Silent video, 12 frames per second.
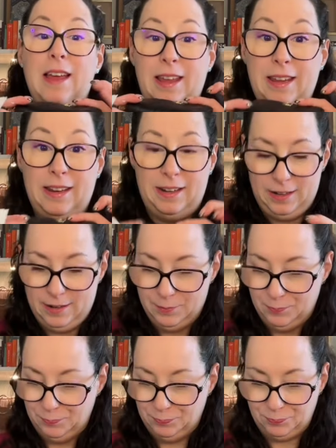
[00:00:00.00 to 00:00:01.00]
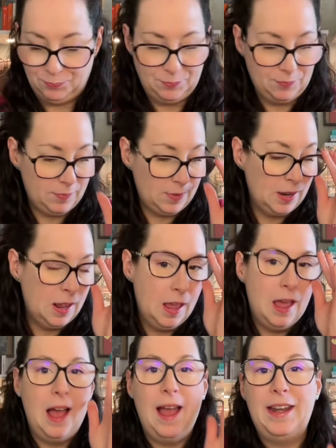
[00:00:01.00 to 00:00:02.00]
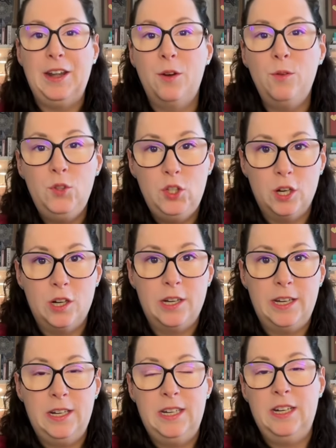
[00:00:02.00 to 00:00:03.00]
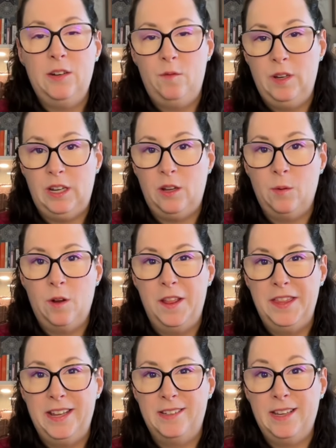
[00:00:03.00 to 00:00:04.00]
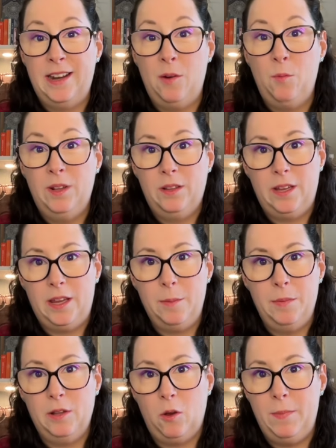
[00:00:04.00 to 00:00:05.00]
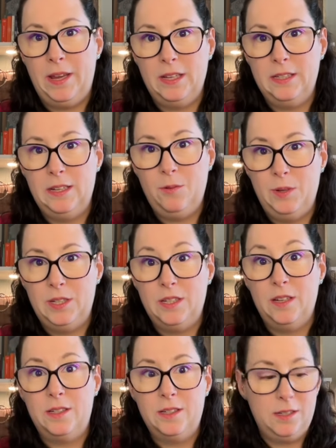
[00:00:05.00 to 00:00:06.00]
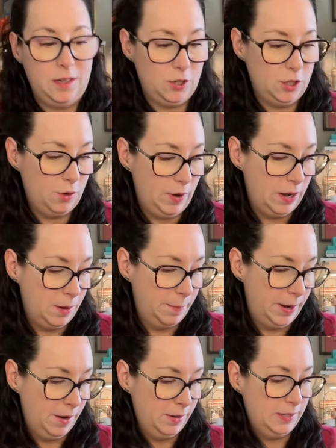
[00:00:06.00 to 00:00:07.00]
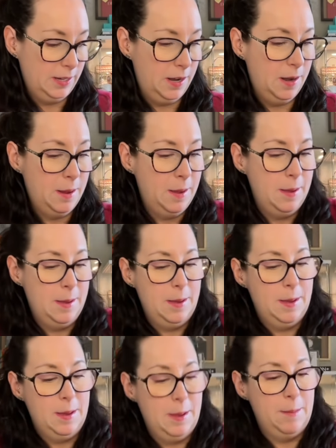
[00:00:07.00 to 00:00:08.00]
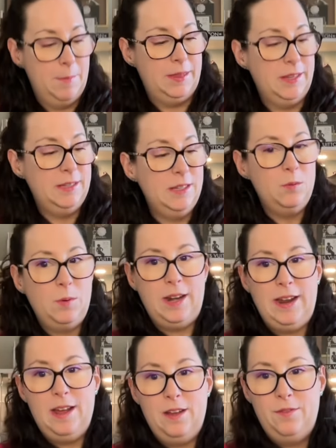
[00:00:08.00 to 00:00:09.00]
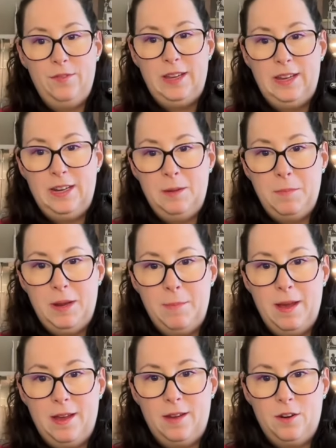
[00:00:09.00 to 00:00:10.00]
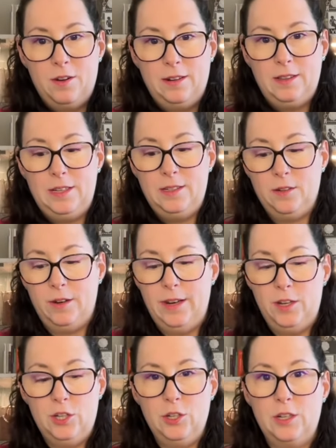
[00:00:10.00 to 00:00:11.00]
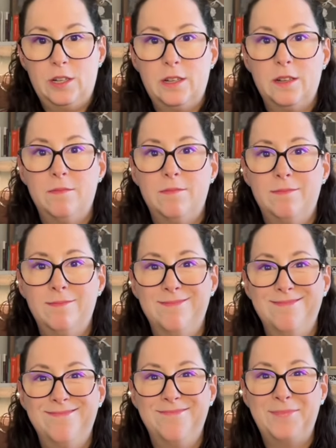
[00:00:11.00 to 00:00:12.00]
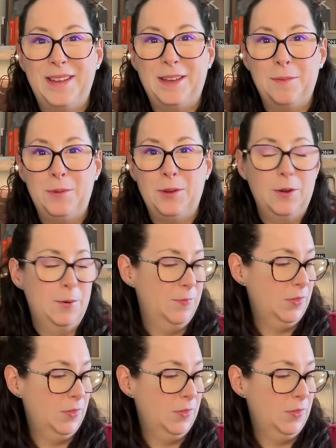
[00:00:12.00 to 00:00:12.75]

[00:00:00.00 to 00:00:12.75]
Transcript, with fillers: And I know Dawn did a video on this and I will link it below because it was such a great comparison. But this is what I have in my bag currently. Sorry, I shook my computer.